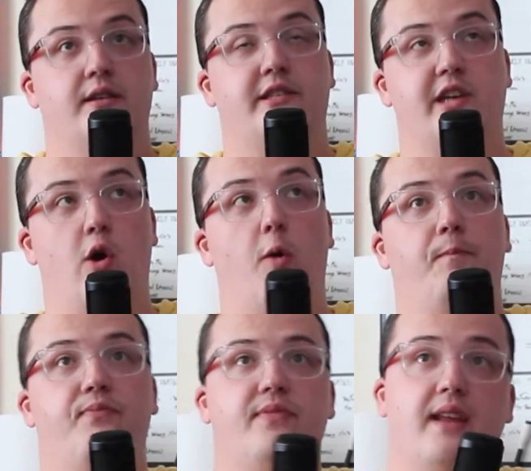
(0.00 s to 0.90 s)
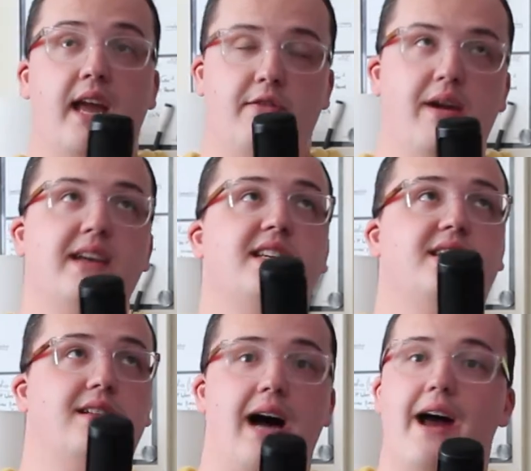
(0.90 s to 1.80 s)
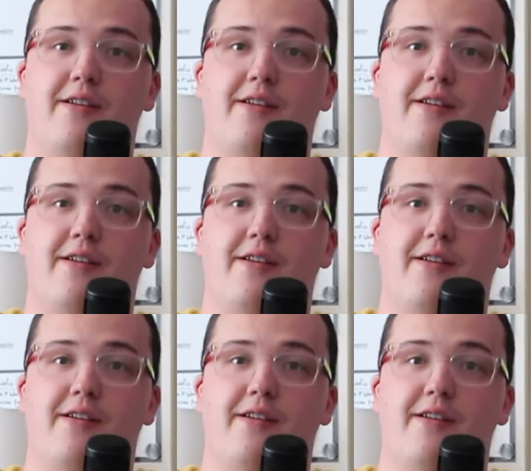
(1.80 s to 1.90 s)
So it raises a lot